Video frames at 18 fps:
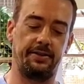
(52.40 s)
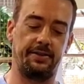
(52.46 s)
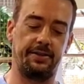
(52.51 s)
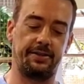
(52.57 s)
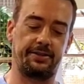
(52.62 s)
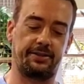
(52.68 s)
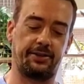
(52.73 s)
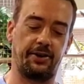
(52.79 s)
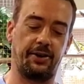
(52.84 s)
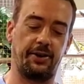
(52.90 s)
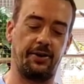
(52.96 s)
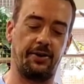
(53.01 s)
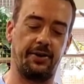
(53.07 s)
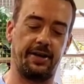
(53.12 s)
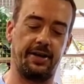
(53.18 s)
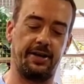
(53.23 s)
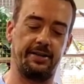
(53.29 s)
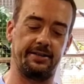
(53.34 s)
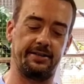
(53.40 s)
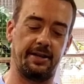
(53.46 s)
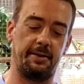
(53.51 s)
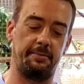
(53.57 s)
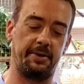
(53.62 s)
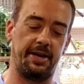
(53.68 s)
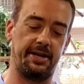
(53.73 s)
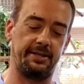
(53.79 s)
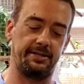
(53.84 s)
this girl is
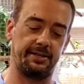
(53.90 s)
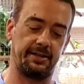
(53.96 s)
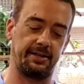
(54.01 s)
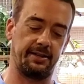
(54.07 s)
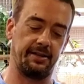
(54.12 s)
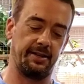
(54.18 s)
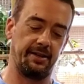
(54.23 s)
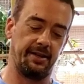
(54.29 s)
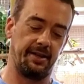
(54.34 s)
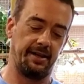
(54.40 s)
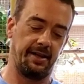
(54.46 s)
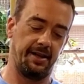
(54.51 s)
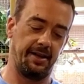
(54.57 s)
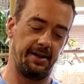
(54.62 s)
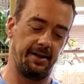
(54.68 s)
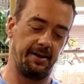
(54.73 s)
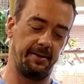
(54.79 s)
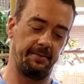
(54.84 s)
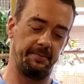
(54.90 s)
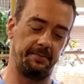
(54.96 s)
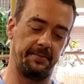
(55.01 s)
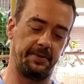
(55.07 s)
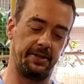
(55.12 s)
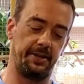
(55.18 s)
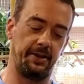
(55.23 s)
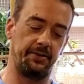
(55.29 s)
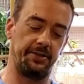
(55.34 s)
amazing.
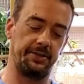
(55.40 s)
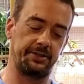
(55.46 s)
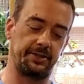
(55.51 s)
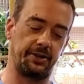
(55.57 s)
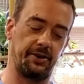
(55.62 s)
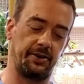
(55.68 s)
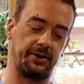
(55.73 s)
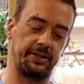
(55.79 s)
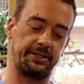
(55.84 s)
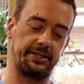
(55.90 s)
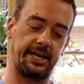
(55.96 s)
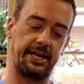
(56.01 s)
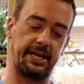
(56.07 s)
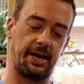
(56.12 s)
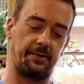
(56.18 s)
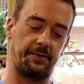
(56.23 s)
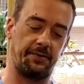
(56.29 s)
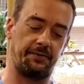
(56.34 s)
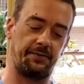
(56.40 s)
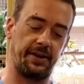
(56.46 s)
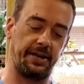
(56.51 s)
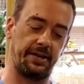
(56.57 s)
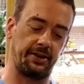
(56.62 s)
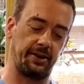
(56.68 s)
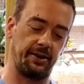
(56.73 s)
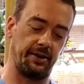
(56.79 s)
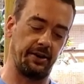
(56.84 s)
You know, this girl could take off a
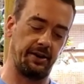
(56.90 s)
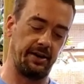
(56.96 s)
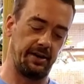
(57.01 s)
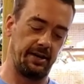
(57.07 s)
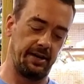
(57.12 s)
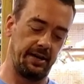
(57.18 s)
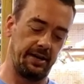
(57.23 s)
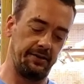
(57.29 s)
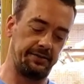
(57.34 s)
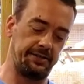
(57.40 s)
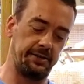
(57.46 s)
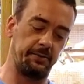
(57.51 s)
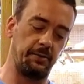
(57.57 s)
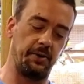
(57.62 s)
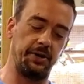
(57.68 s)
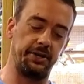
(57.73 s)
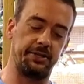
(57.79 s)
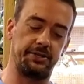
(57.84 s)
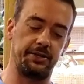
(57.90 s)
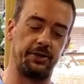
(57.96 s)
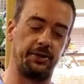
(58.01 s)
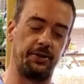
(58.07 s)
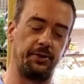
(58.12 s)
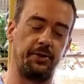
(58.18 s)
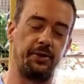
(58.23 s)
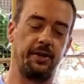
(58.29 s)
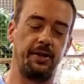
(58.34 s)
finger if she wanted
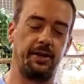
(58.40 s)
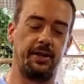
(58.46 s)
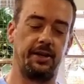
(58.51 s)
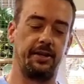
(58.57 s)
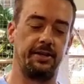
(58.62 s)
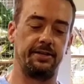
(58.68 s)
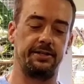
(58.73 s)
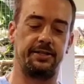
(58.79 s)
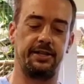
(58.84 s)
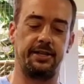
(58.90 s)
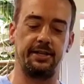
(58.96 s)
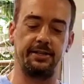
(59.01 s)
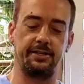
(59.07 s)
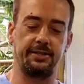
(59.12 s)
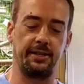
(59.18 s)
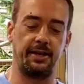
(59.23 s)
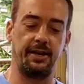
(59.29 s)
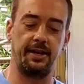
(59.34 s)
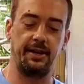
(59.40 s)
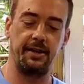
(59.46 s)
to. She is